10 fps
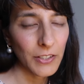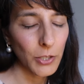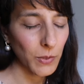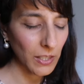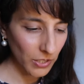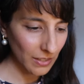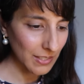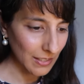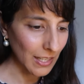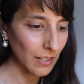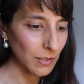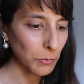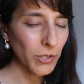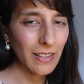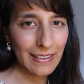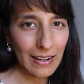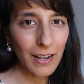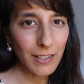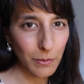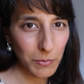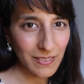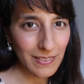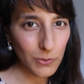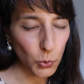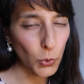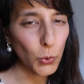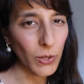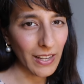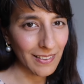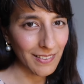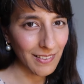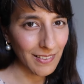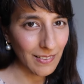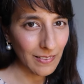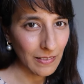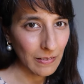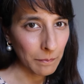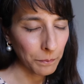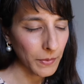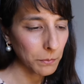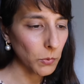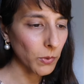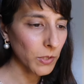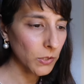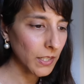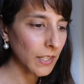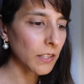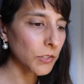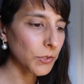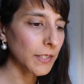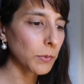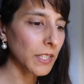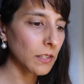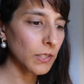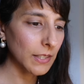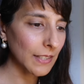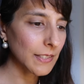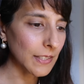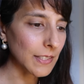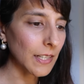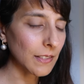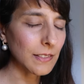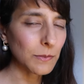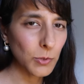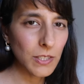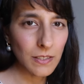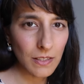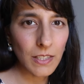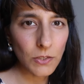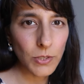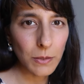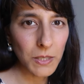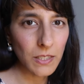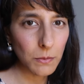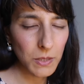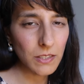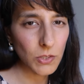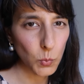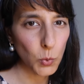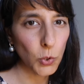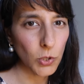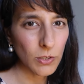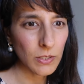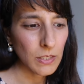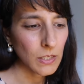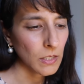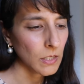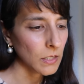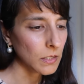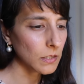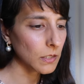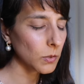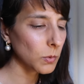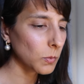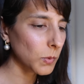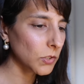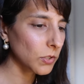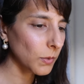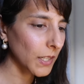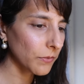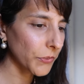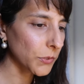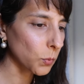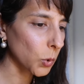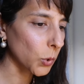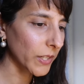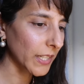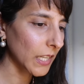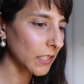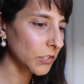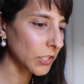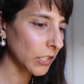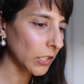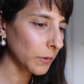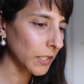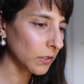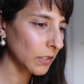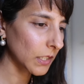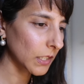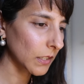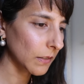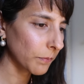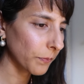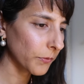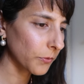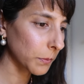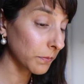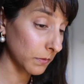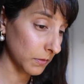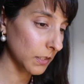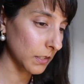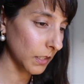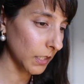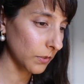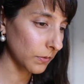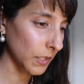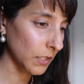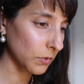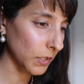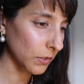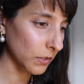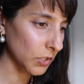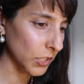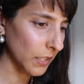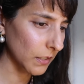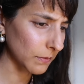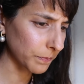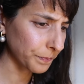you know, when I look at the sixth house, I'm looking at arguments or court cases. But when we look at a country, we can look at that sixth house, what's an extreme argument? It's a war. So we do have this warring energy going on here from the side of Israel's chart.